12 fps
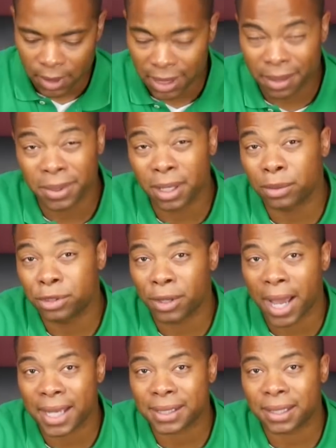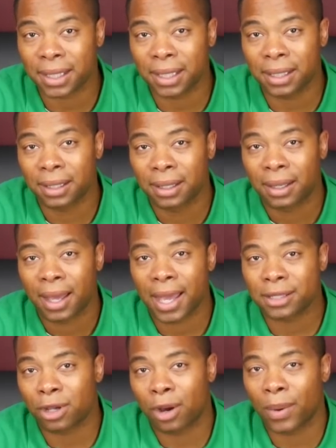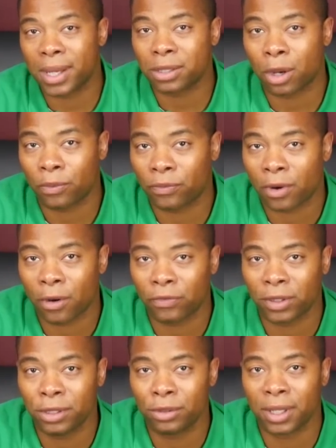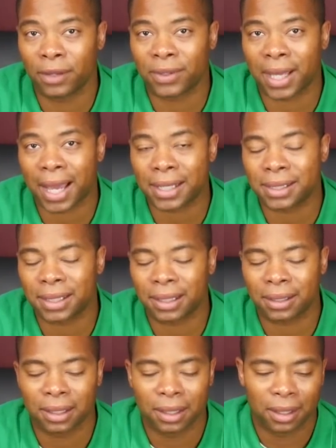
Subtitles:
let me know what you guys think. As always, hopefully you love the content.